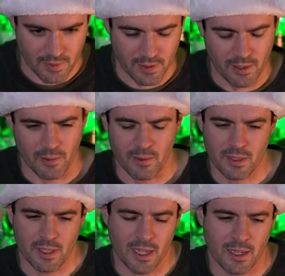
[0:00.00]
oh,
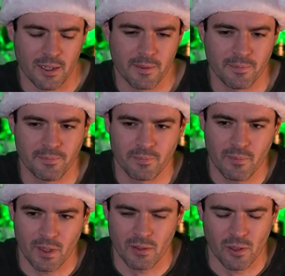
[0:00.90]
it's
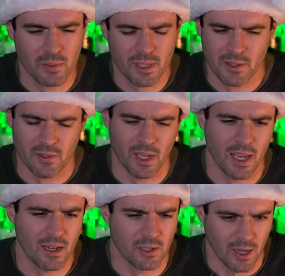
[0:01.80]
almost like there's
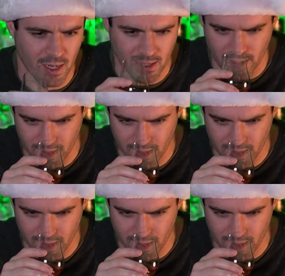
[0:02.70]
age on it,